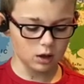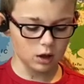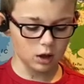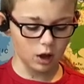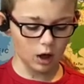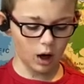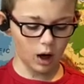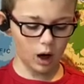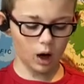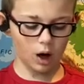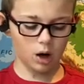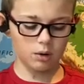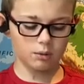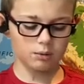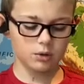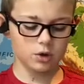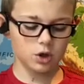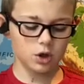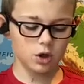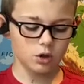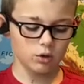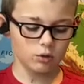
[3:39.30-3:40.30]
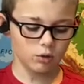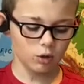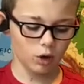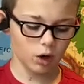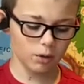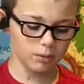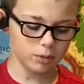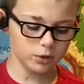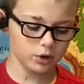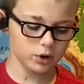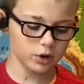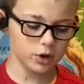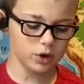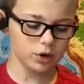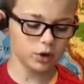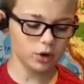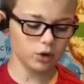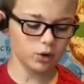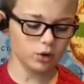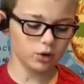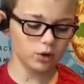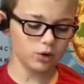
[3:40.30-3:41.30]
Armed Robert
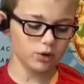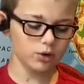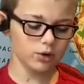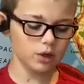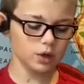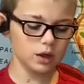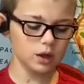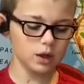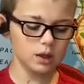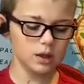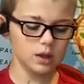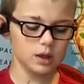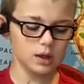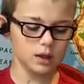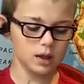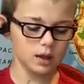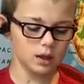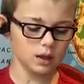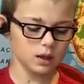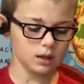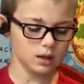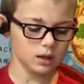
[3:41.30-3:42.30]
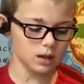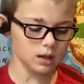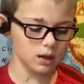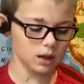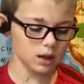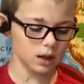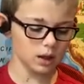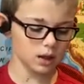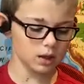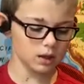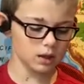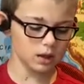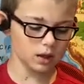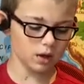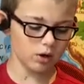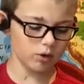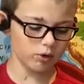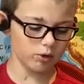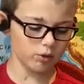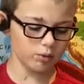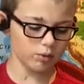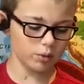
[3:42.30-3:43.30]
stole this and eight
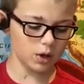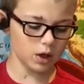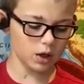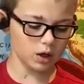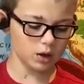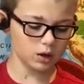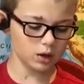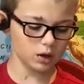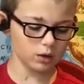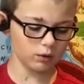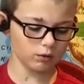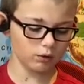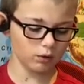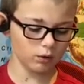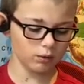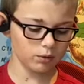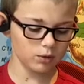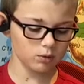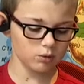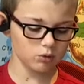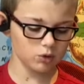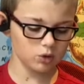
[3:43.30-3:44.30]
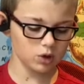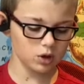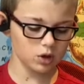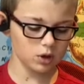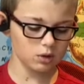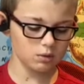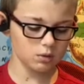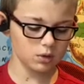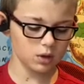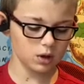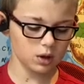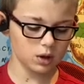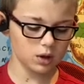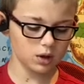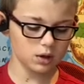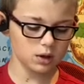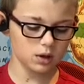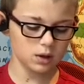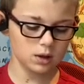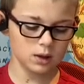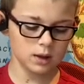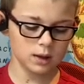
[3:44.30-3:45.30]
other paintings from the museum in
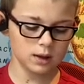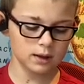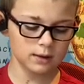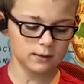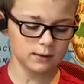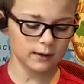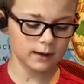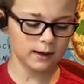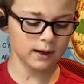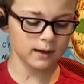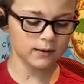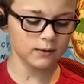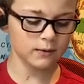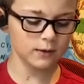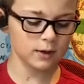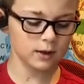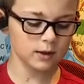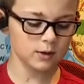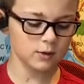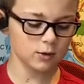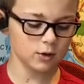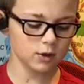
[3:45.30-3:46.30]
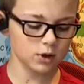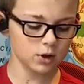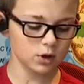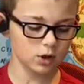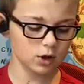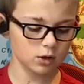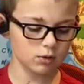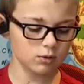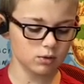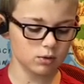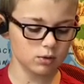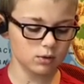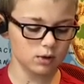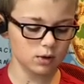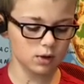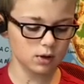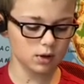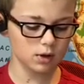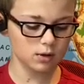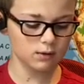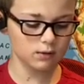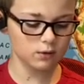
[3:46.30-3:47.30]
1985. It was not
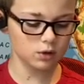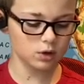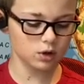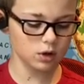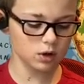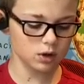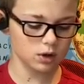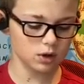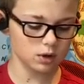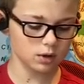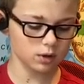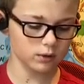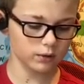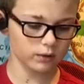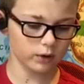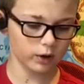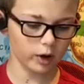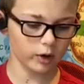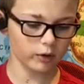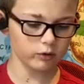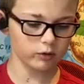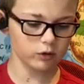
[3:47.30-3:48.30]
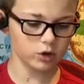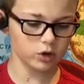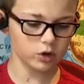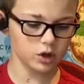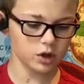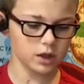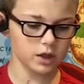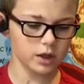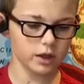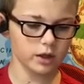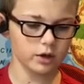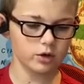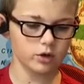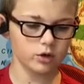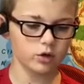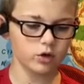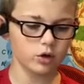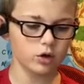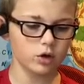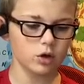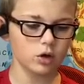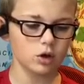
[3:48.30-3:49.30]
recovered until five years later.
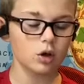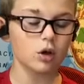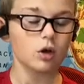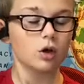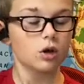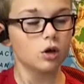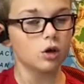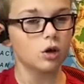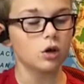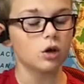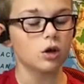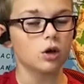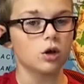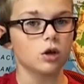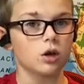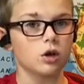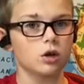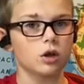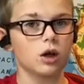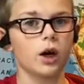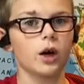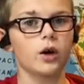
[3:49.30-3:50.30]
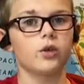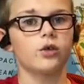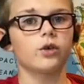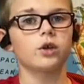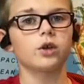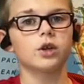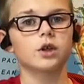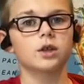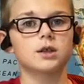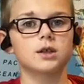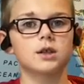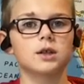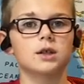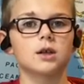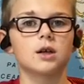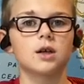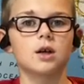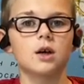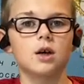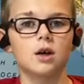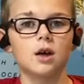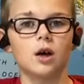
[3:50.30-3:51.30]
I think that's
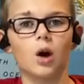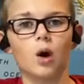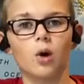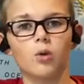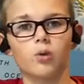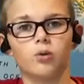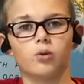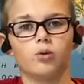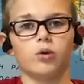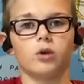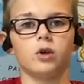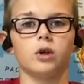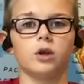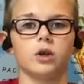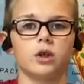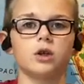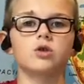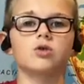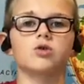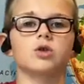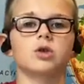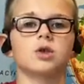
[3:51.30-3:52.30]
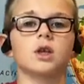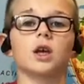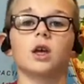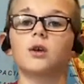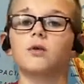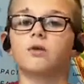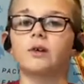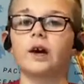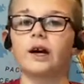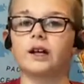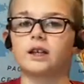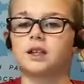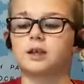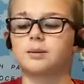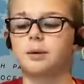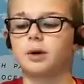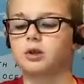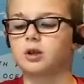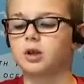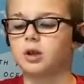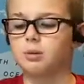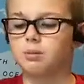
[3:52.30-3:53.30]
a really interesting fact
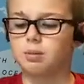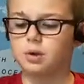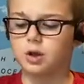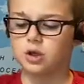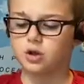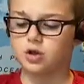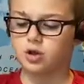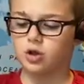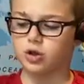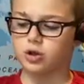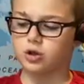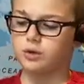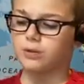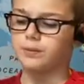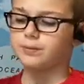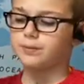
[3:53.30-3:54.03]
about that picture.